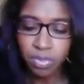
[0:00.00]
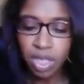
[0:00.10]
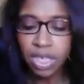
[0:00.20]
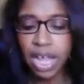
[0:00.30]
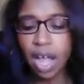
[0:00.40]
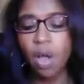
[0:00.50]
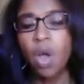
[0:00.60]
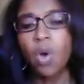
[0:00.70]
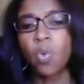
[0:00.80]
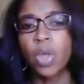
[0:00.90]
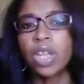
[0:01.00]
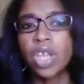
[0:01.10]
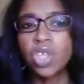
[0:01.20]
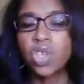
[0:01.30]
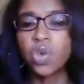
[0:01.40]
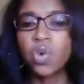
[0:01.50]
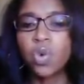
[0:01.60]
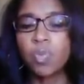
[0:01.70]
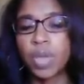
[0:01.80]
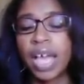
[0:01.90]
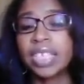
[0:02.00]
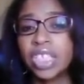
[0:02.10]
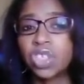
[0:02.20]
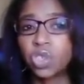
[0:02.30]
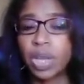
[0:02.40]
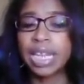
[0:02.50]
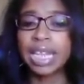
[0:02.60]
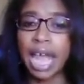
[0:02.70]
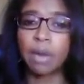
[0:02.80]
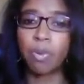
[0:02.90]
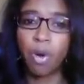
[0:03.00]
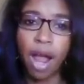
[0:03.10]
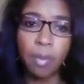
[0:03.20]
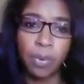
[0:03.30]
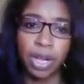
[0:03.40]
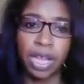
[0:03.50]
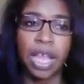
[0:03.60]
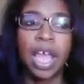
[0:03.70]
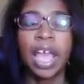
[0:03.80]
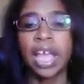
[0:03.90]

Now, because it's treated like property,